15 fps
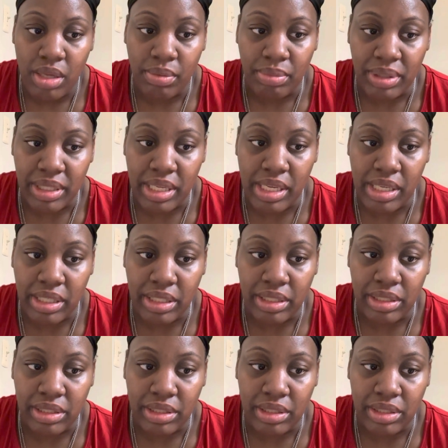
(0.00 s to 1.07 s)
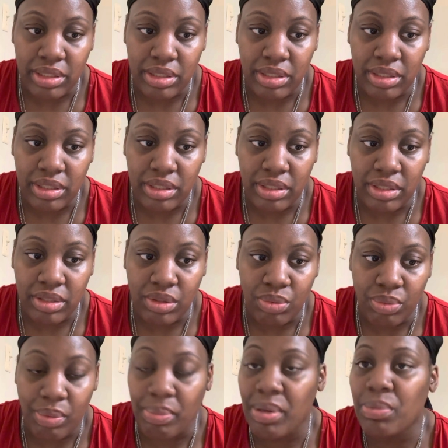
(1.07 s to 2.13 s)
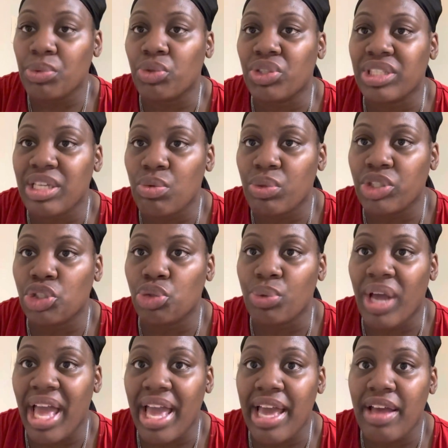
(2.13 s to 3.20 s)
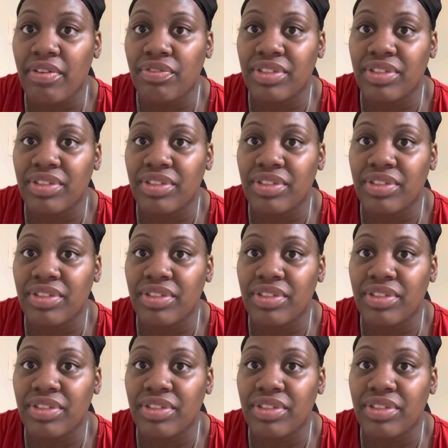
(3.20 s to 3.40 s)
Because when people see what you have,